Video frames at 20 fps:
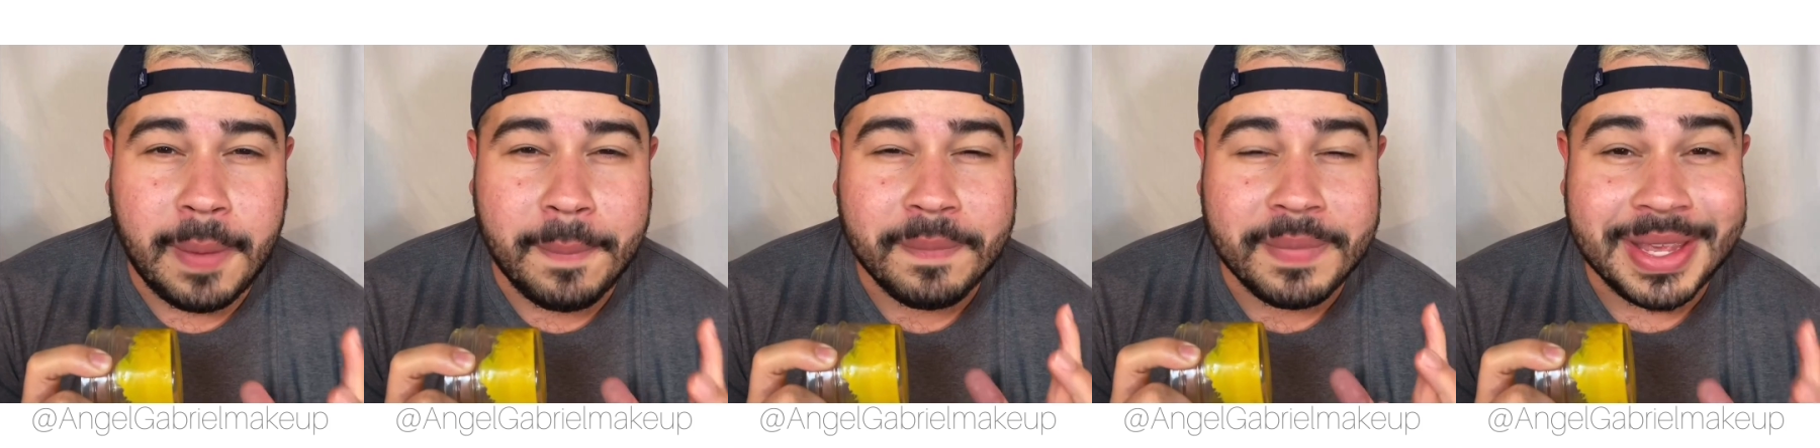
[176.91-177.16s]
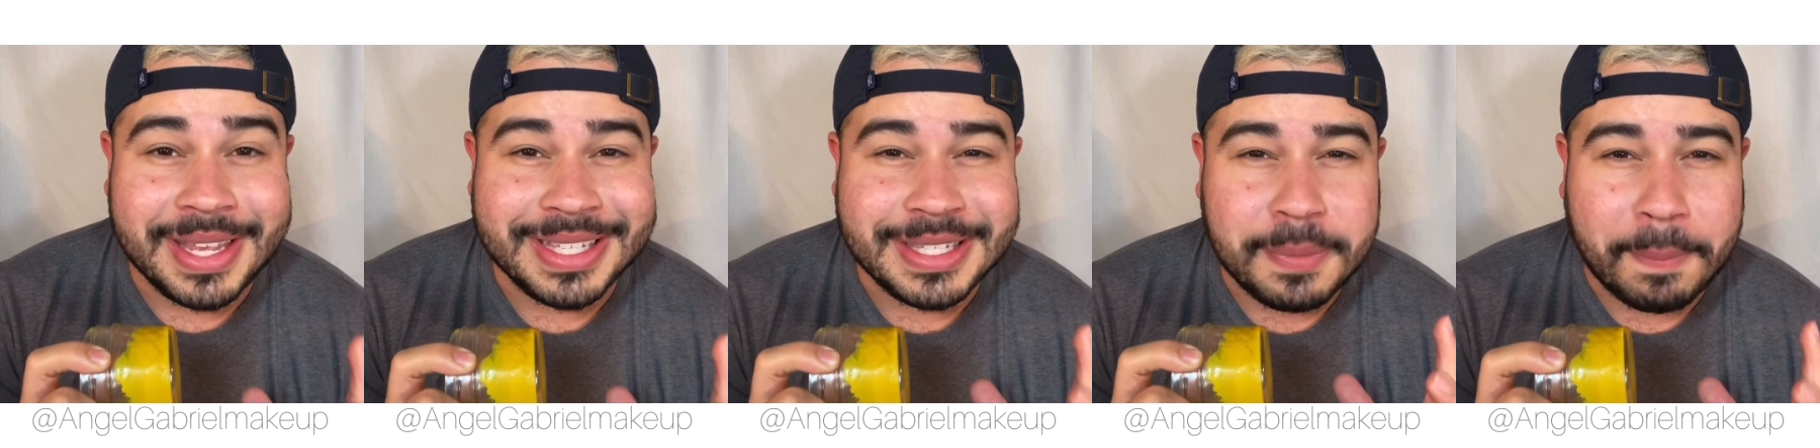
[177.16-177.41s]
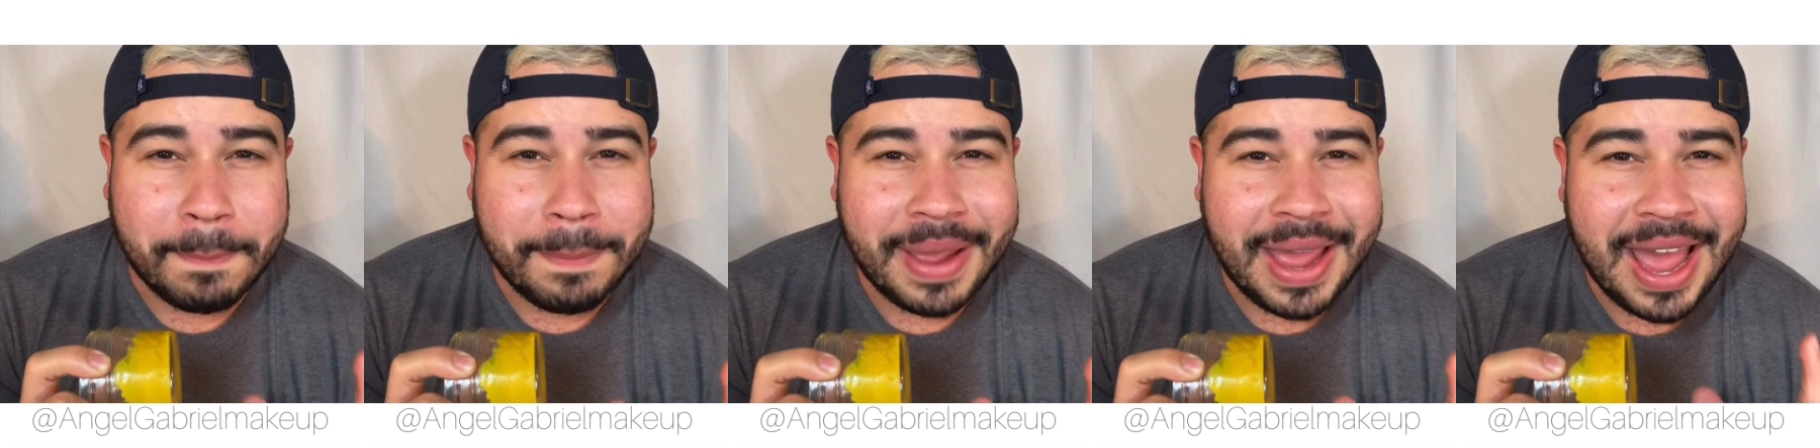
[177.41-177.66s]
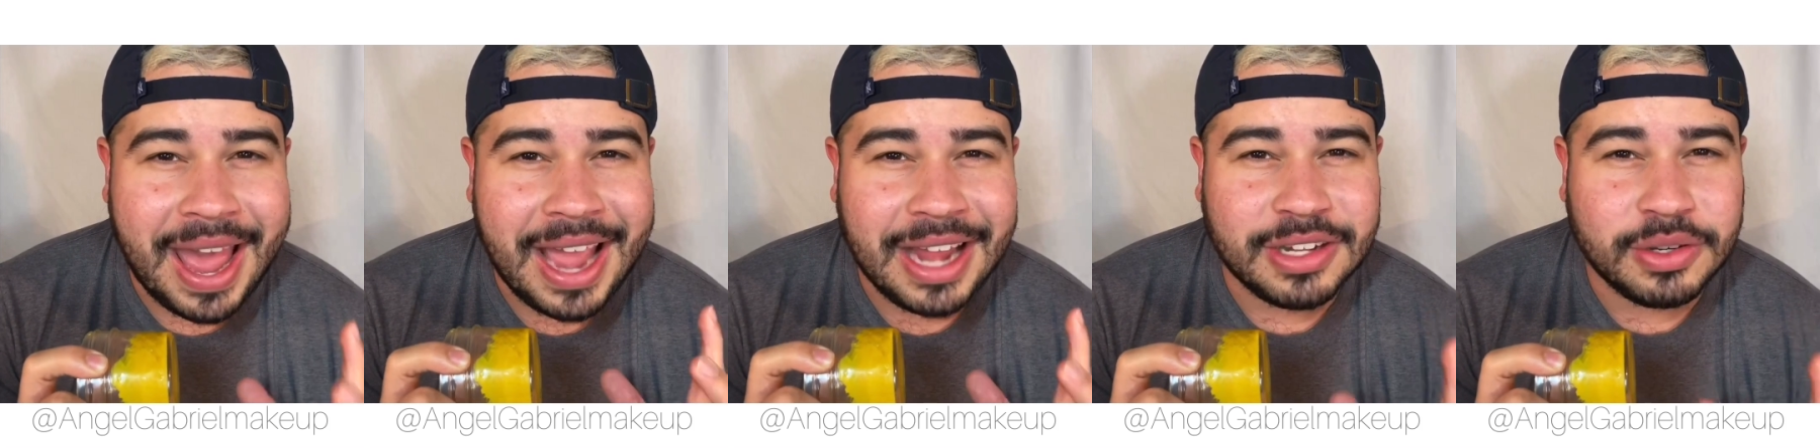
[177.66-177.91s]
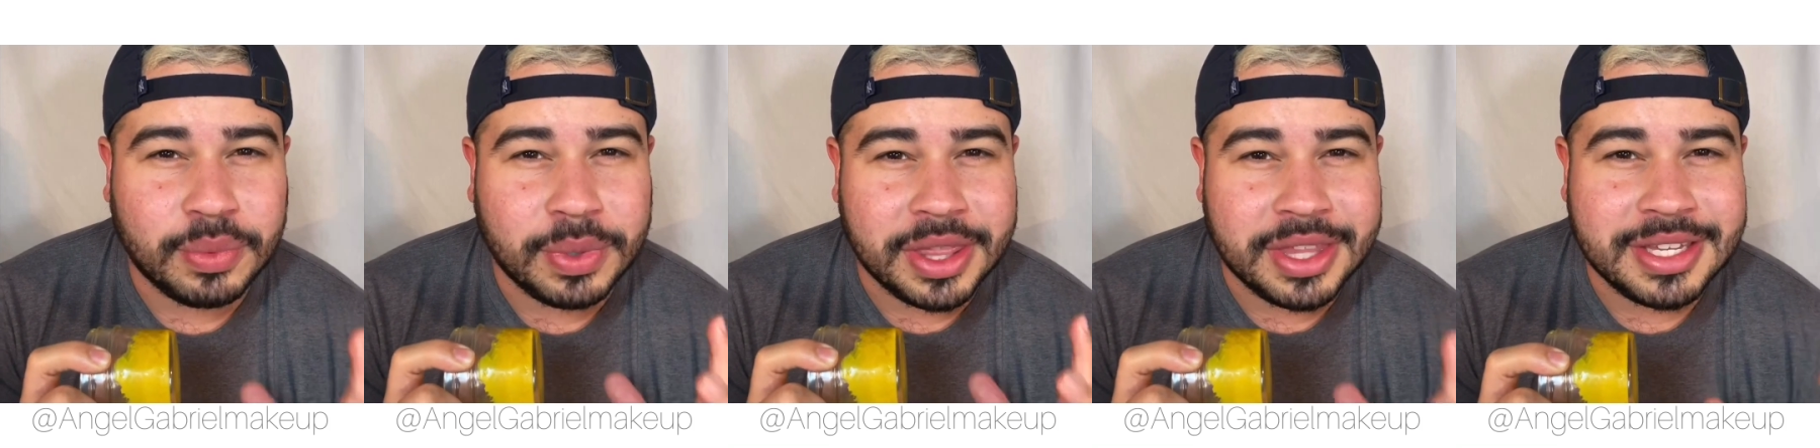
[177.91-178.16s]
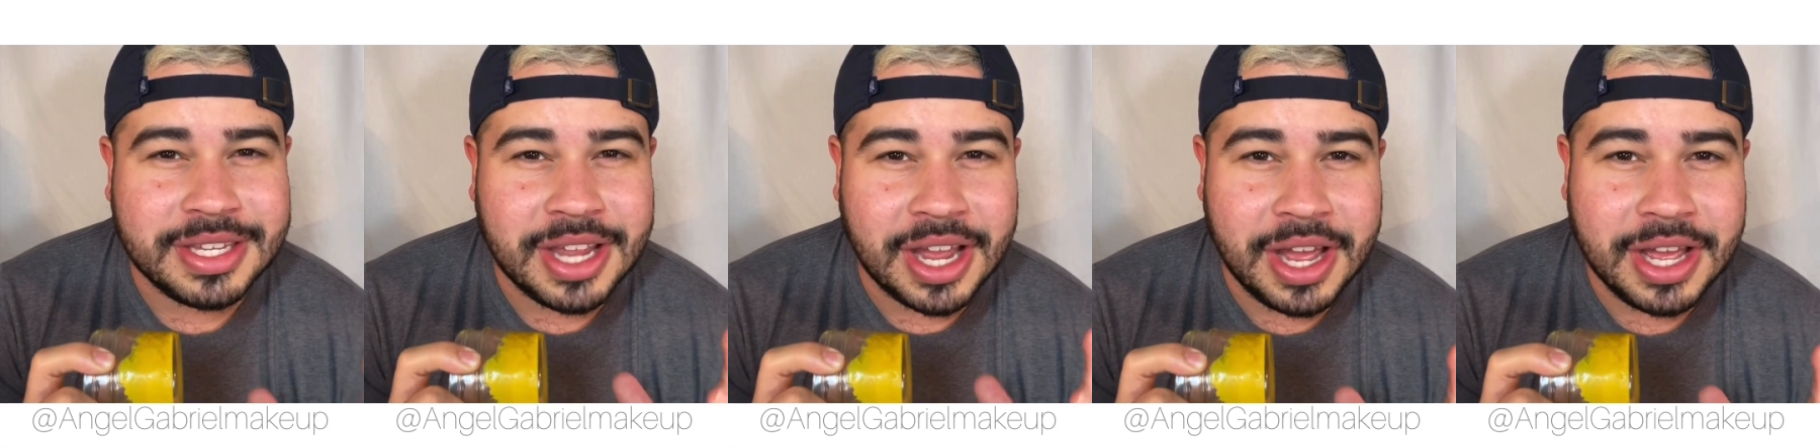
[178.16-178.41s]
is packed with
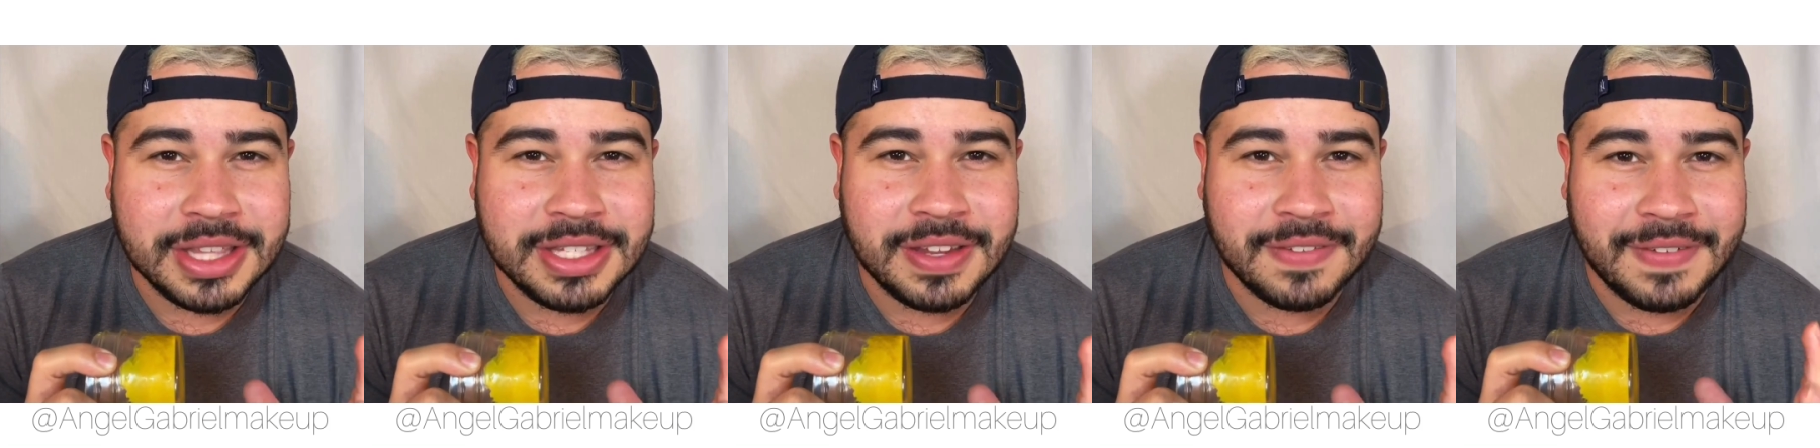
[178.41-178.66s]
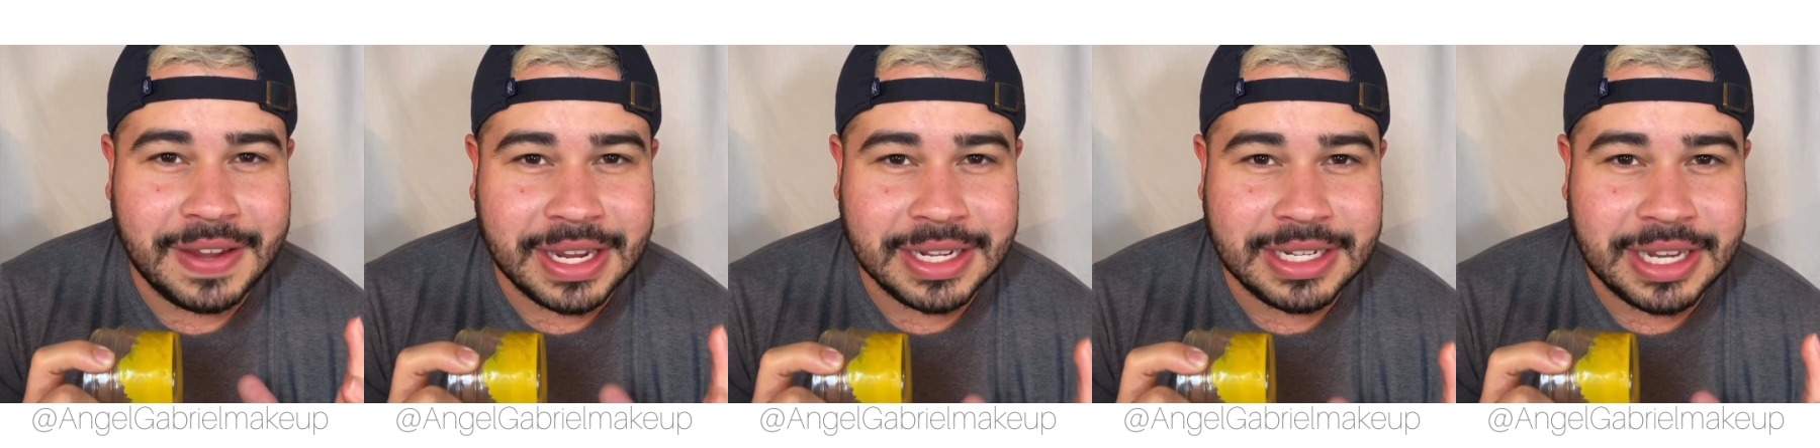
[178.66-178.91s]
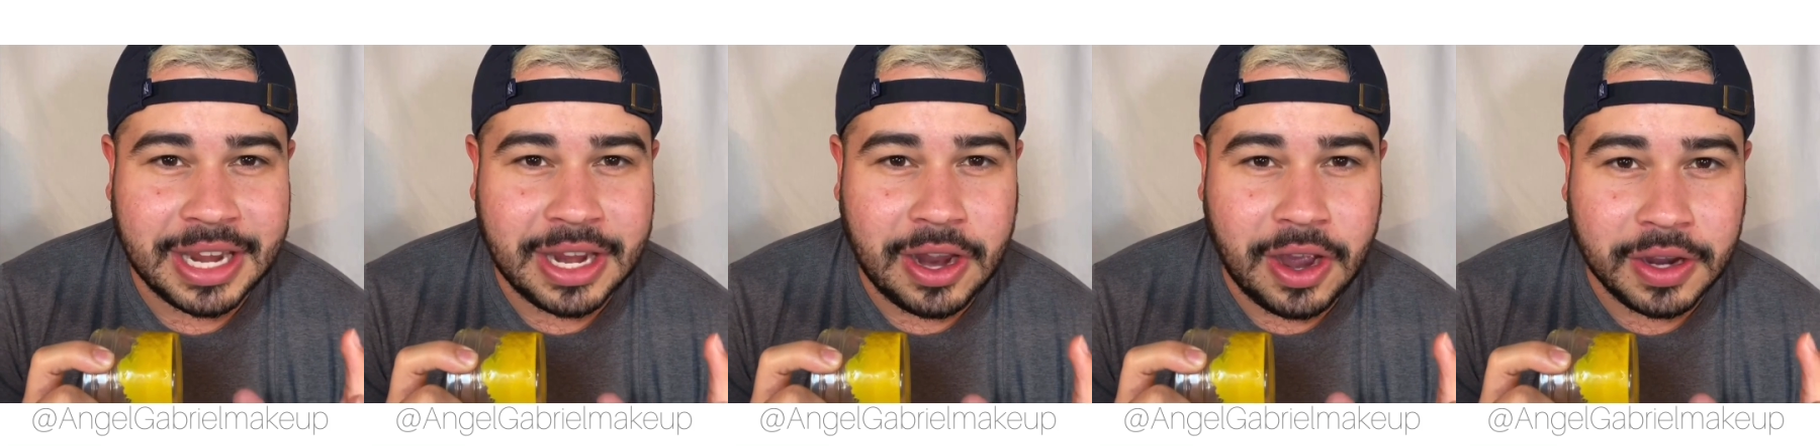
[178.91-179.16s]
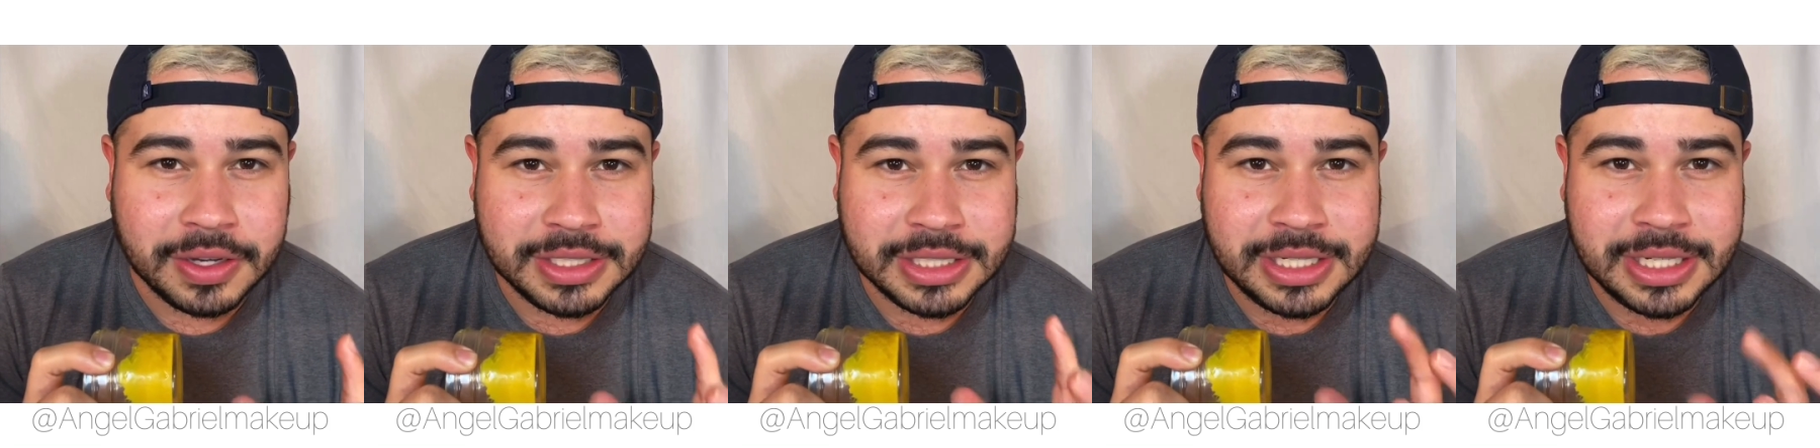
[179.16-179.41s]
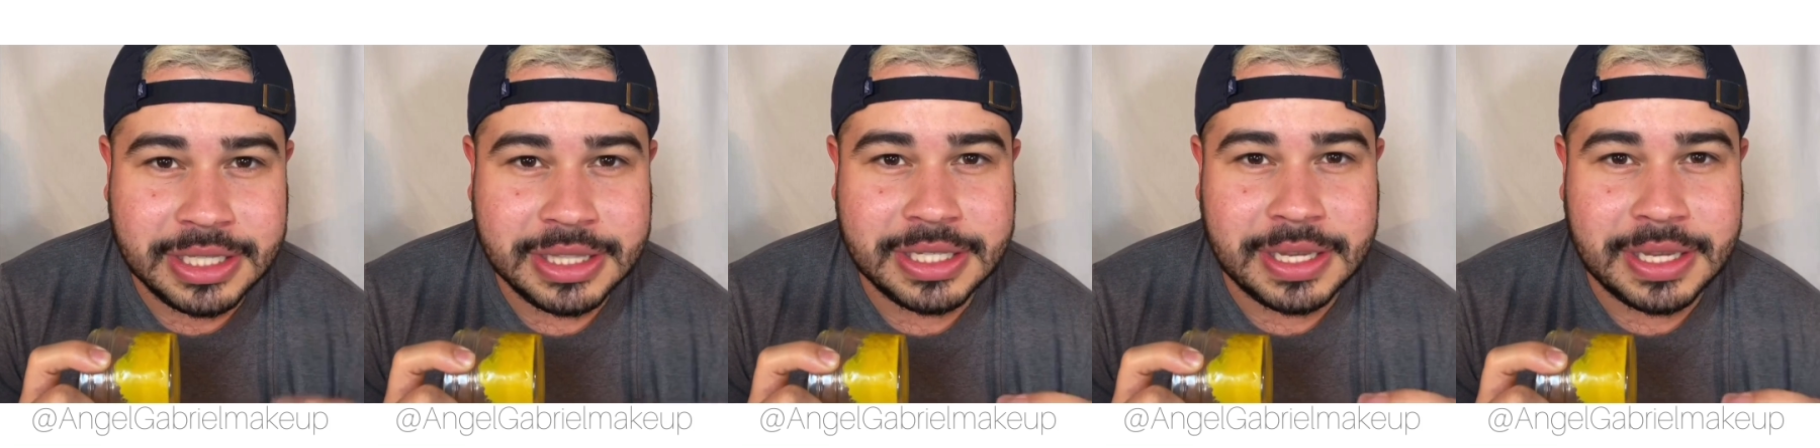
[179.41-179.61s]
tons of antioxidants